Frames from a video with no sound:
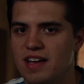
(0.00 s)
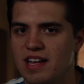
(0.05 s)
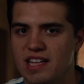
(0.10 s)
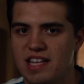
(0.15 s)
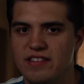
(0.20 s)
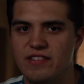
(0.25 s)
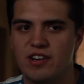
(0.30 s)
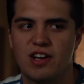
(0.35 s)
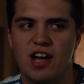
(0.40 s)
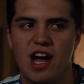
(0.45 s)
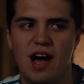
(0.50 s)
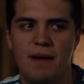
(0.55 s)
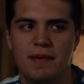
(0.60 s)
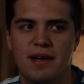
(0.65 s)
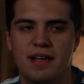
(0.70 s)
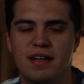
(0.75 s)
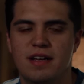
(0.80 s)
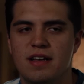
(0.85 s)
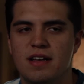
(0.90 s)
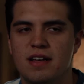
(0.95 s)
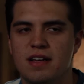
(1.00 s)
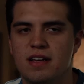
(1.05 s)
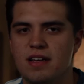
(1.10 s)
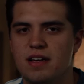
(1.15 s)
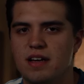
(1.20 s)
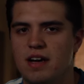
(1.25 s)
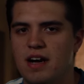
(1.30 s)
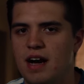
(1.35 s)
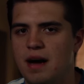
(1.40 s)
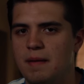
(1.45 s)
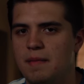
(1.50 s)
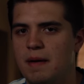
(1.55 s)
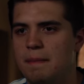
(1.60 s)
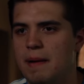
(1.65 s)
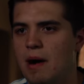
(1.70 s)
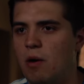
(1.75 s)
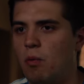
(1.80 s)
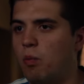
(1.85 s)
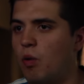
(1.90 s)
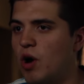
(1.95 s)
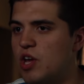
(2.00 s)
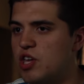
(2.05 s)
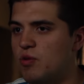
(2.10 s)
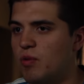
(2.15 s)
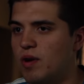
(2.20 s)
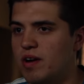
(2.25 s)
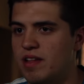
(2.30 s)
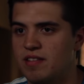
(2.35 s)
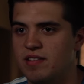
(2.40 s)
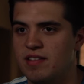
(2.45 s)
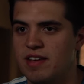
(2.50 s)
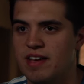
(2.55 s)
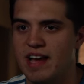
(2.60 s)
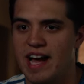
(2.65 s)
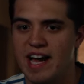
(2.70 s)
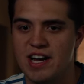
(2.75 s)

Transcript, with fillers: and leave a comment um, about what you want to see.